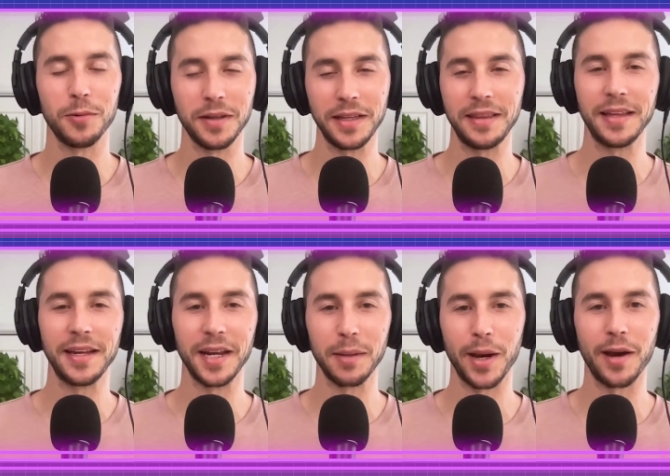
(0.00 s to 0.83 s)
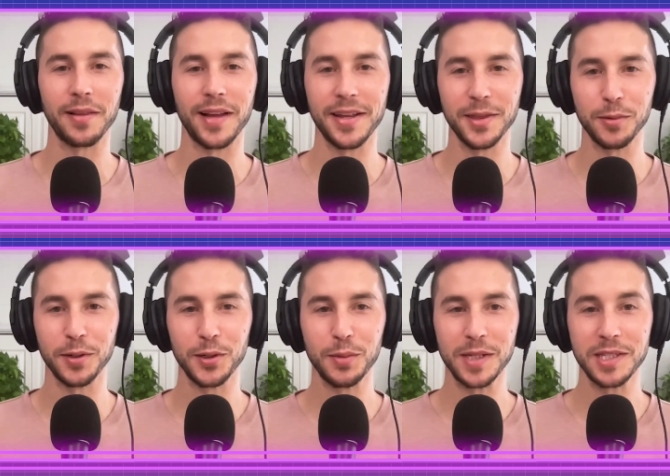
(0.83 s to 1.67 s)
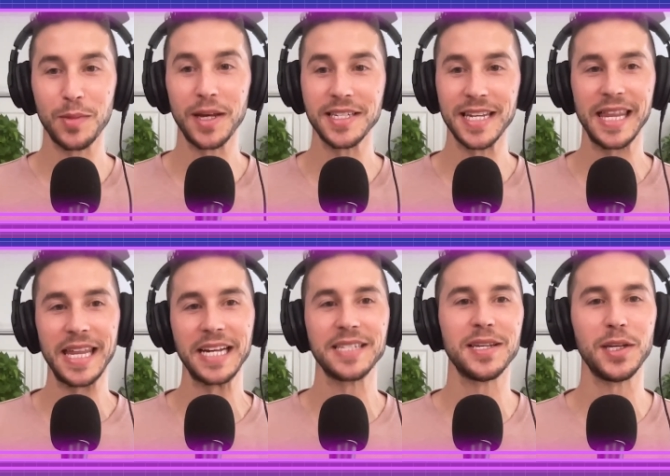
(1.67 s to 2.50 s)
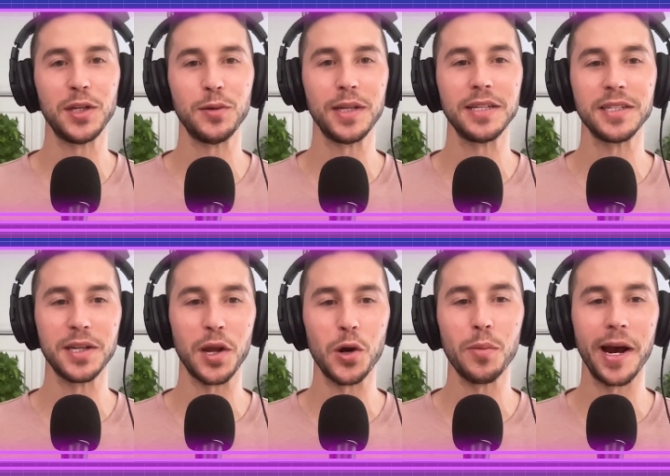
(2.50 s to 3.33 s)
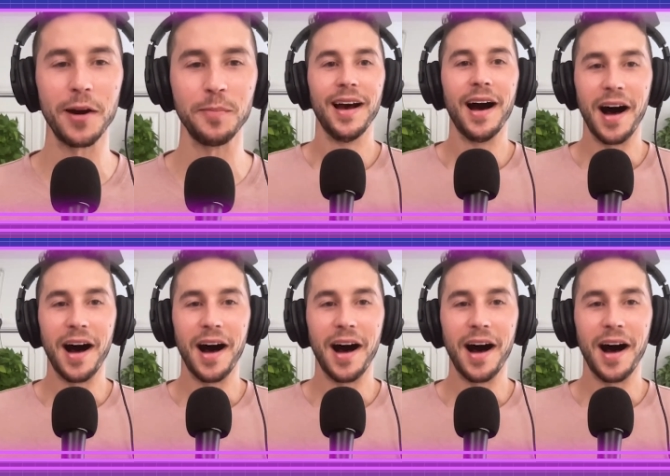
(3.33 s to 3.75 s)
really thinking about a lot in the recruitment space and things that you need to know about.